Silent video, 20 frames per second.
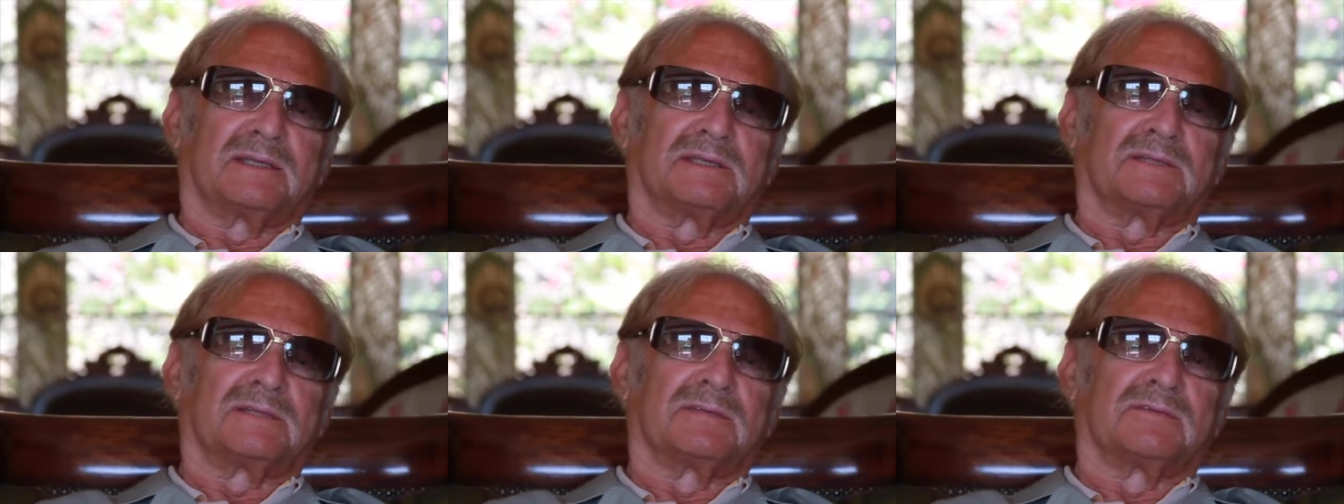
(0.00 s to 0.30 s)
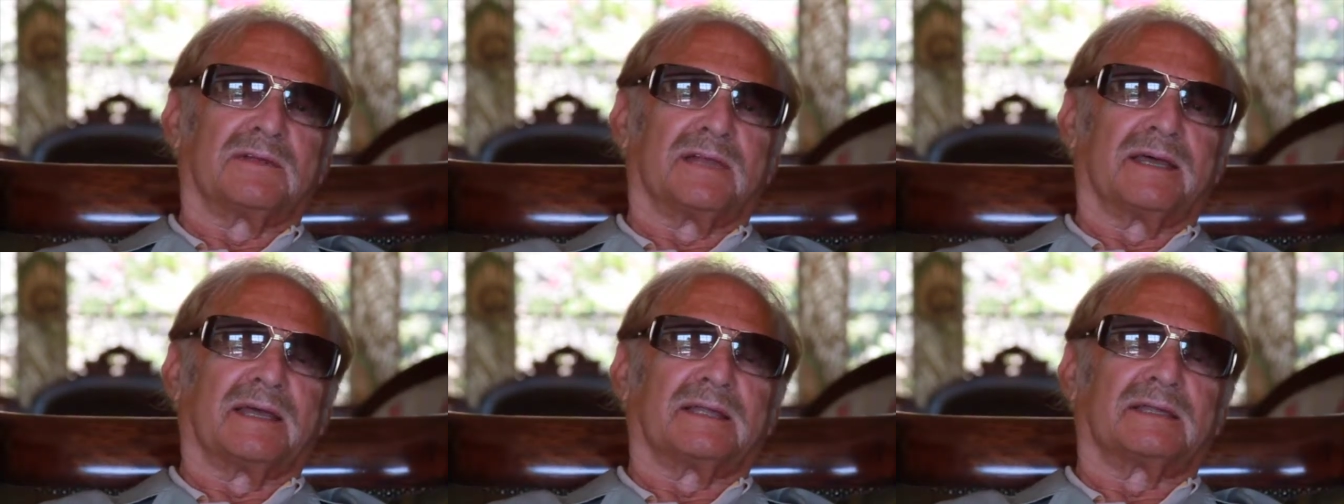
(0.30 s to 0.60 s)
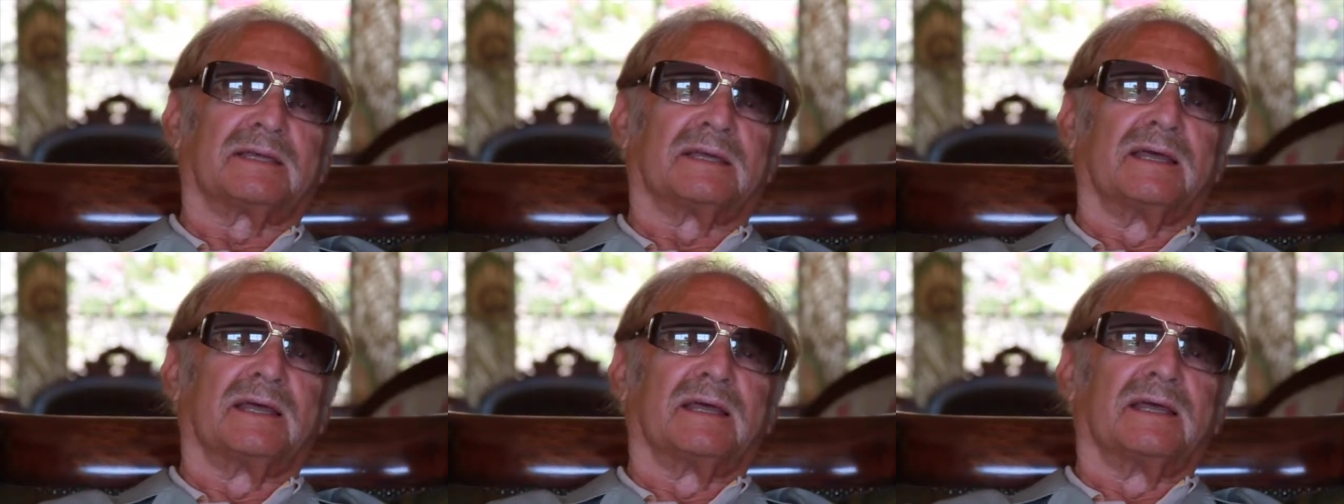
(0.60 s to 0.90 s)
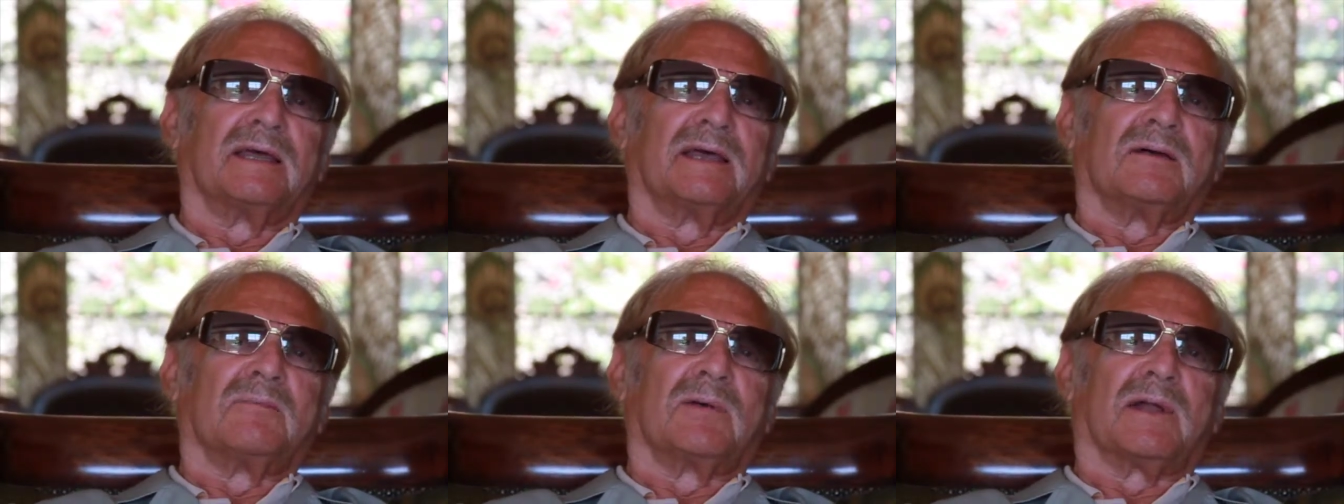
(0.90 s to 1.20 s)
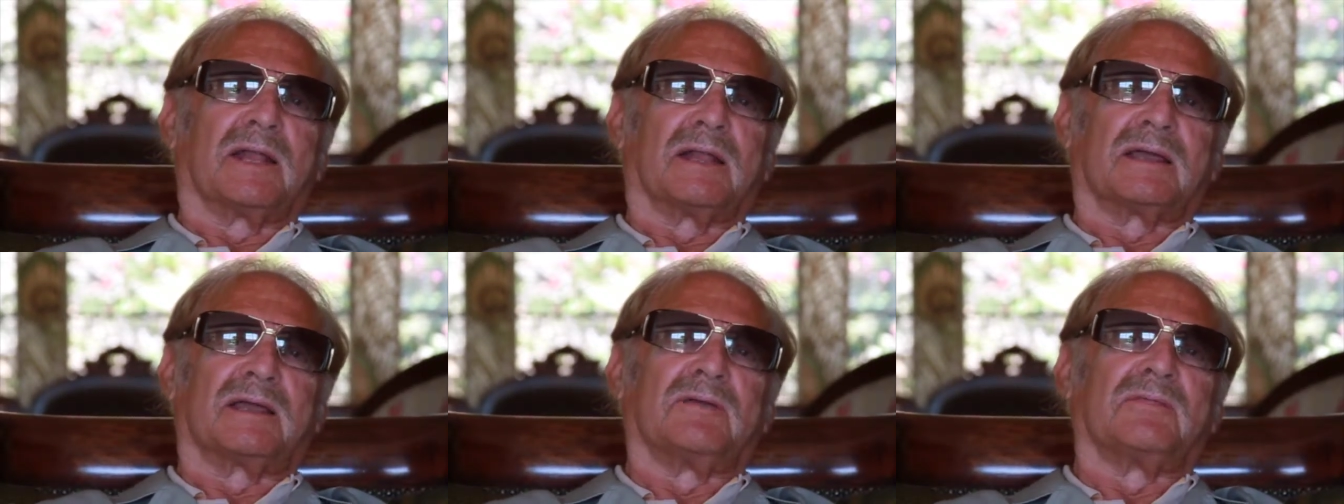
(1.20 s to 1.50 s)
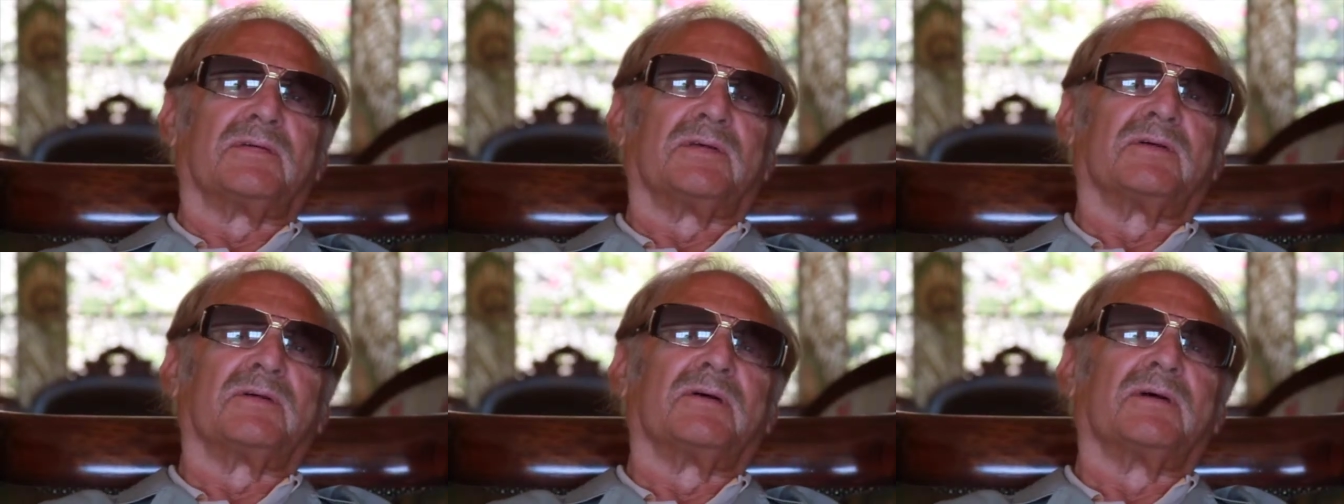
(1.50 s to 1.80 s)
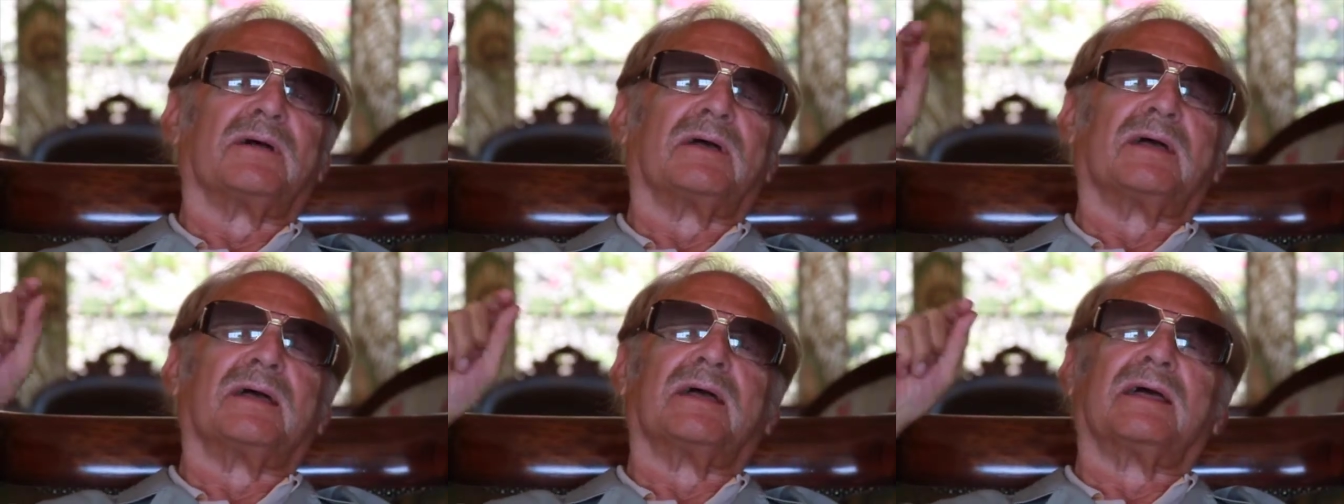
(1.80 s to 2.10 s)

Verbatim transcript: It's too late, but I'll give you